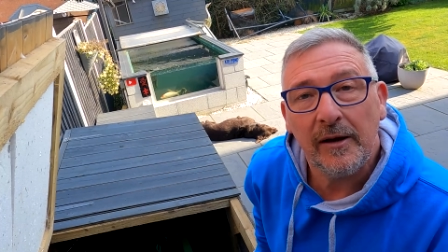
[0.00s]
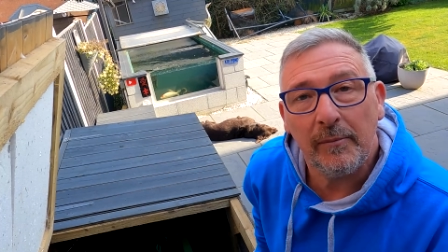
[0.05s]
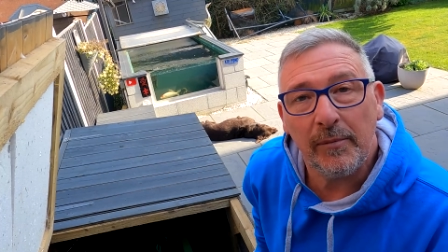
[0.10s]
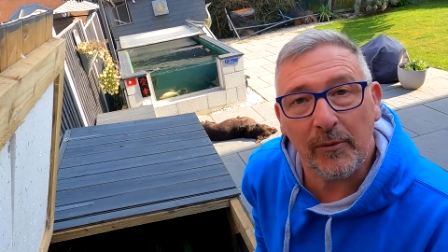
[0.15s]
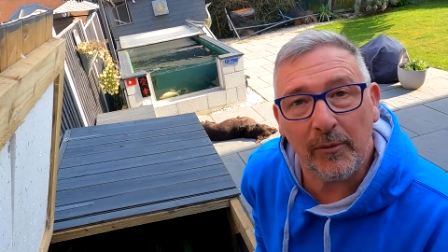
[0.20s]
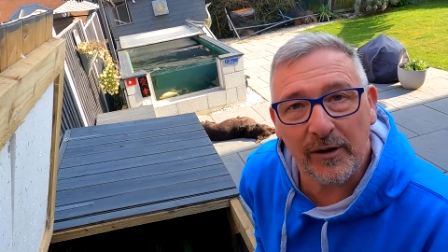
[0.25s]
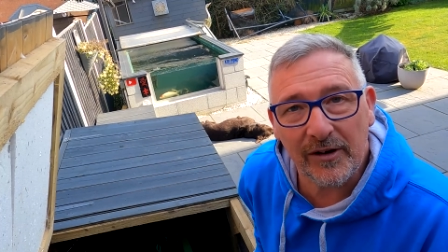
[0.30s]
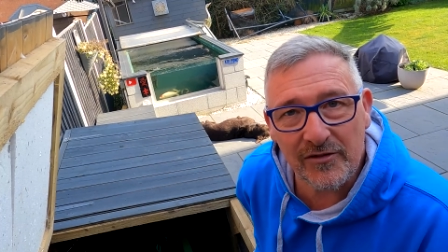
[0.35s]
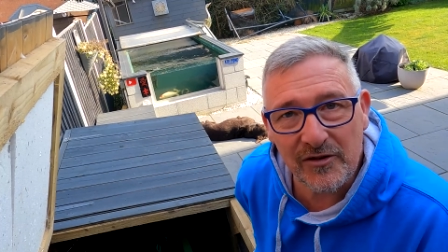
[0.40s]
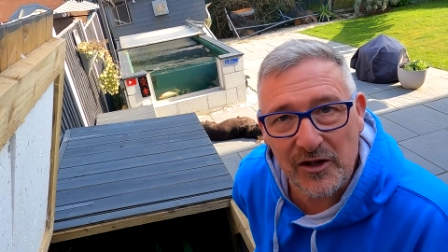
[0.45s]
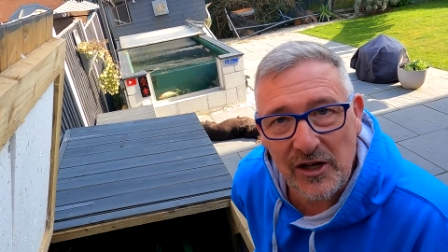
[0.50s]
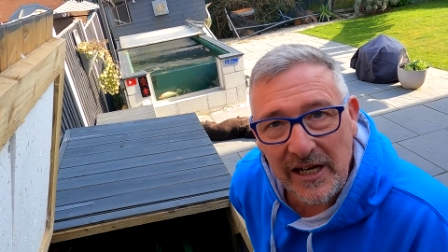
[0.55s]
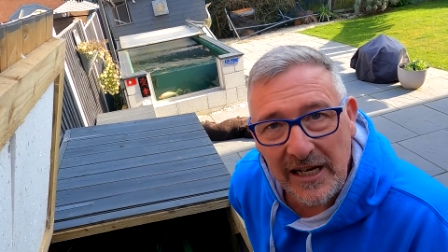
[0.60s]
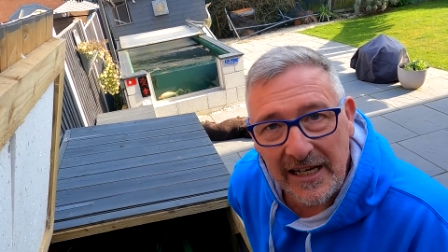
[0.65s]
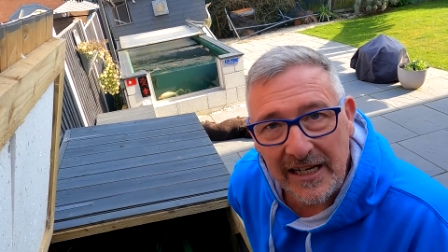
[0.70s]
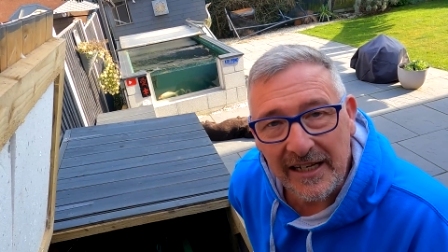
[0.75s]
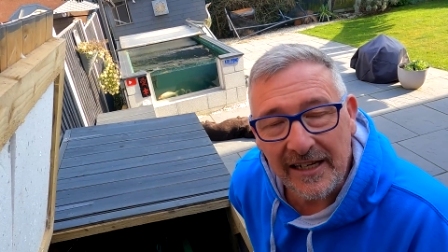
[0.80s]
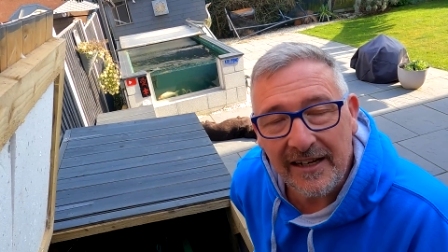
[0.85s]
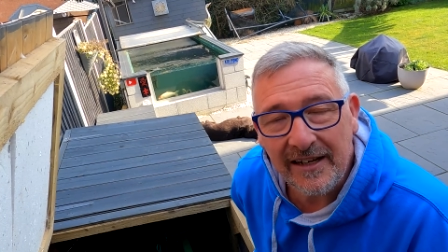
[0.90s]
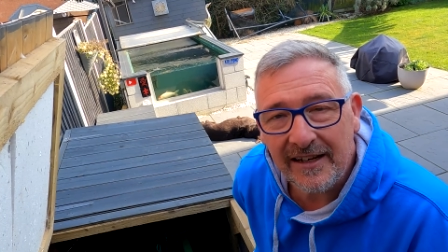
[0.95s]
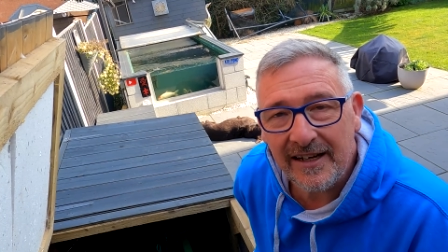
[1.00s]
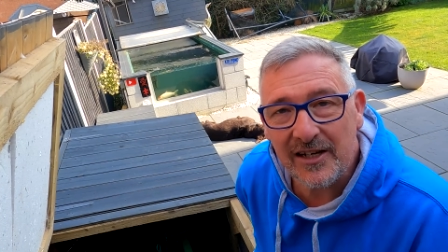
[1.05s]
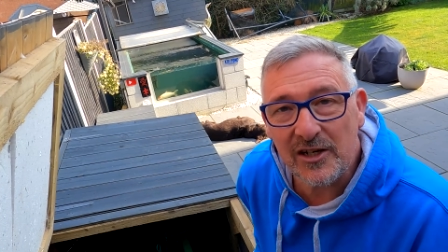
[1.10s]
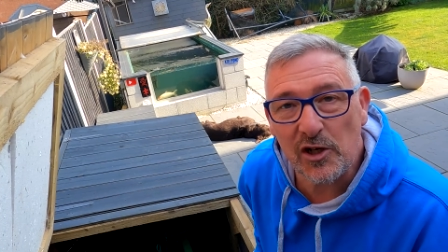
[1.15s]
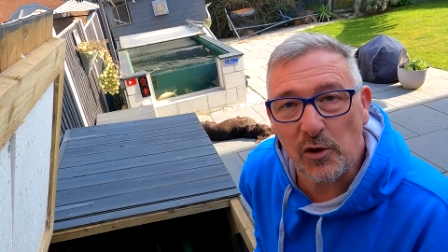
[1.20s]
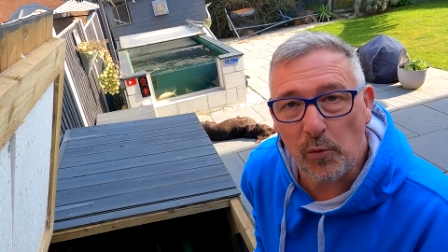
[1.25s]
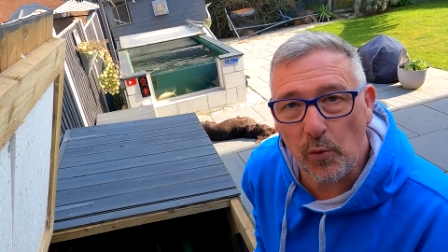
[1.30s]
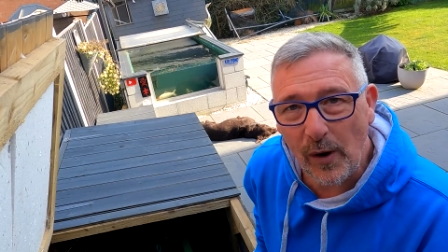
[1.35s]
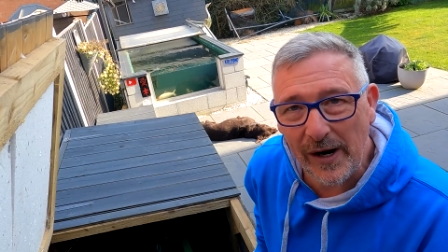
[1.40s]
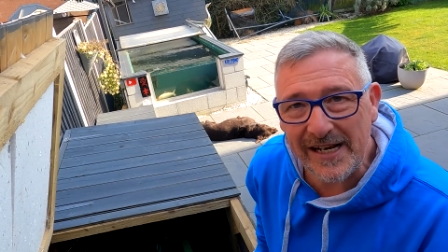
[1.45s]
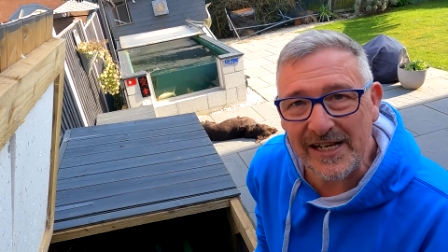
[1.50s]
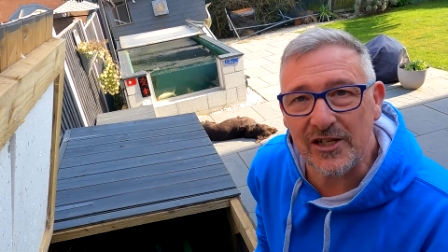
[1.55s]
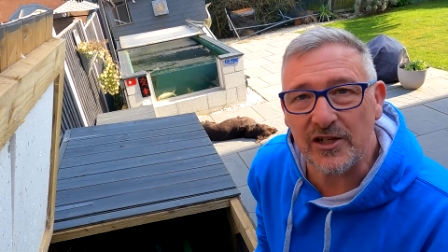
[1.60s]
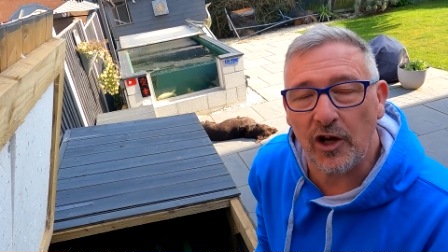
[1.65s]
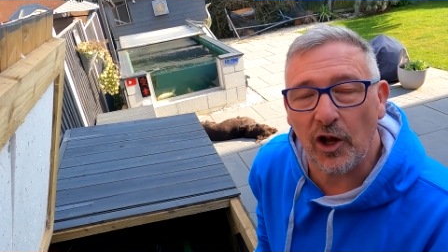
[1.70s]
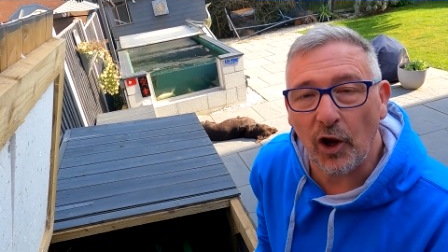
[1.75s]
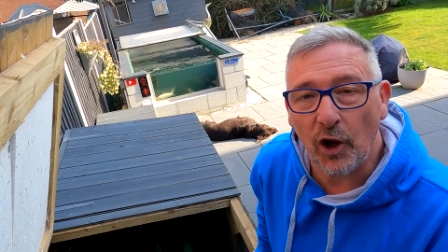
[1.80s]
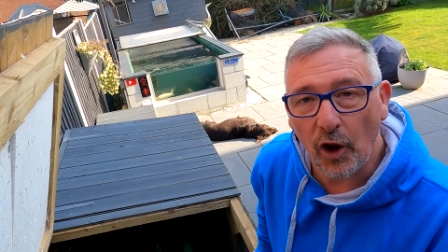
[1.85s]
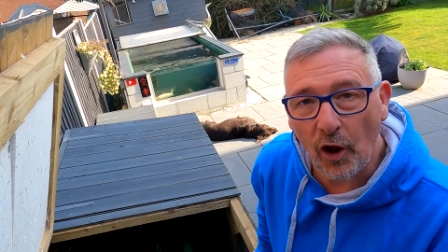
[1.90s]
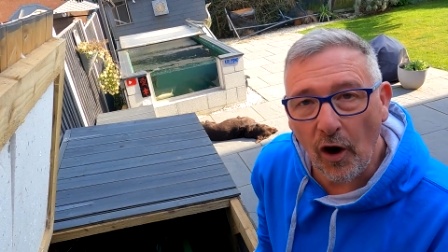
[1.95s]
But what I've seen is you
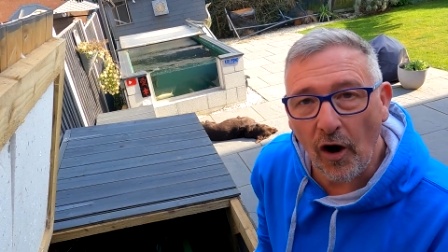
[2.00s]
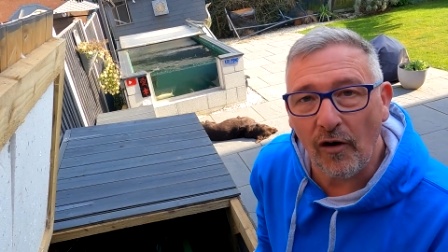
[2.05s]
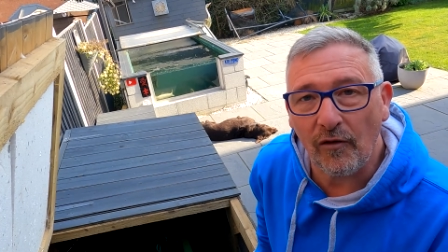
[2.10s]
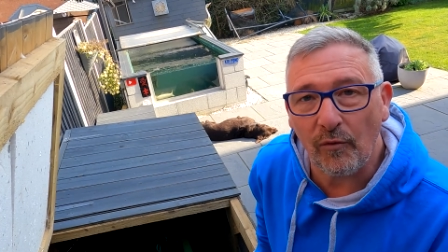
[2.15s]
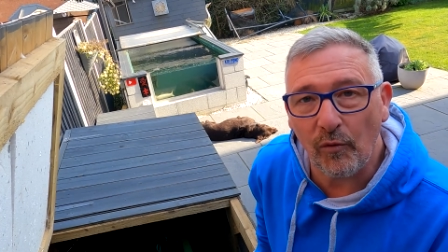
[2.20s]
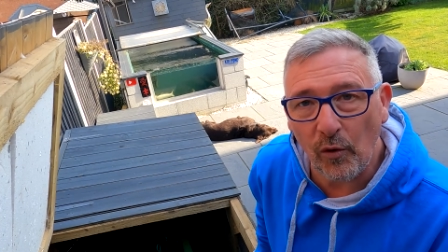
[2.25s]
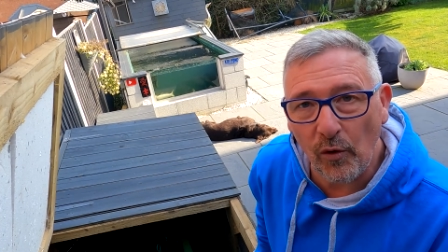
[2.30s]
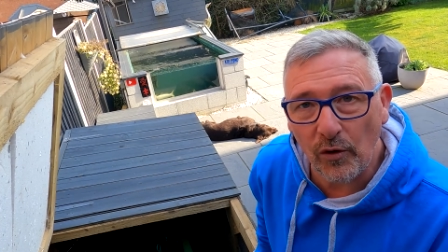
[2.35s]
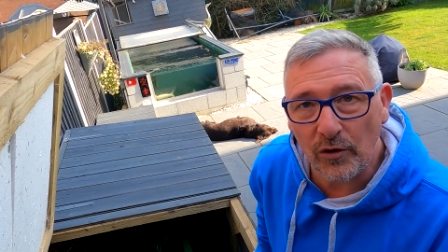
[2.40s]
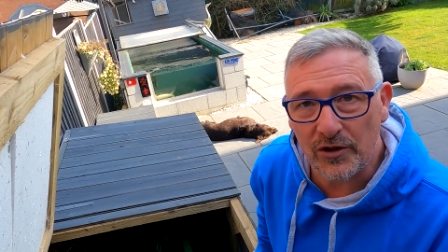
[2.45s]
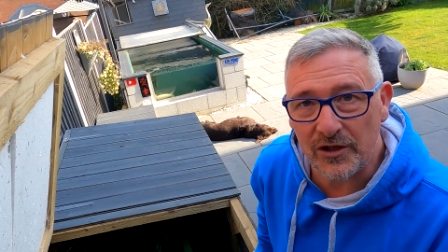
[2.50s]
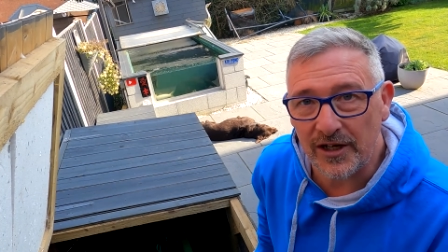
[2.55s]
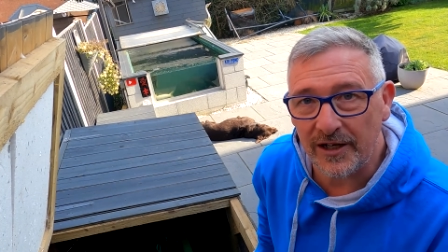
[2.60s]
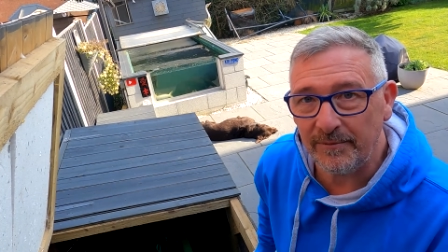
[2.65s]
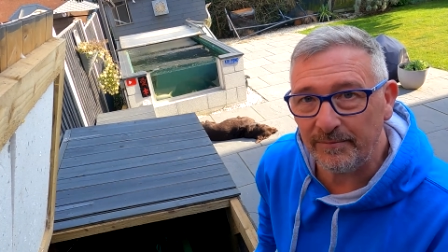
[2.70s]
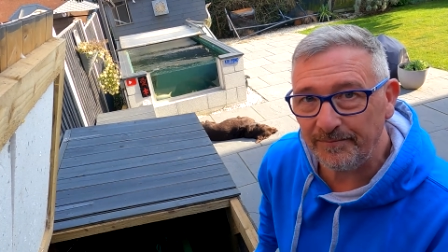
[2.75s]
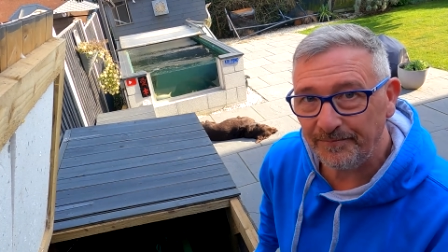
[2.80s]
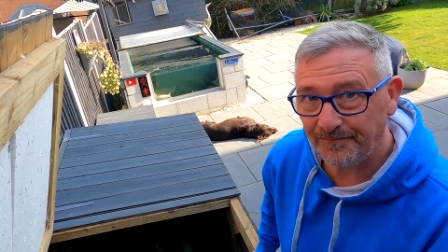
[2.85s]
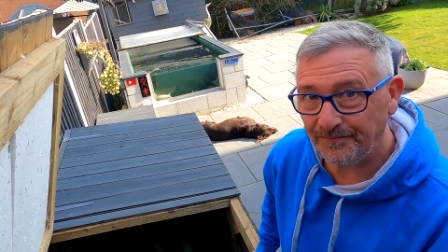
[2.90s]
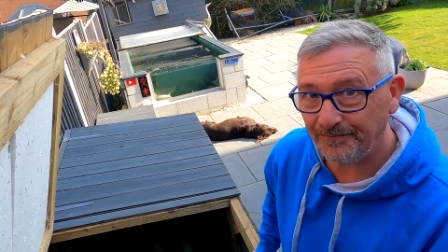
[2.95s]
waste a lot of water.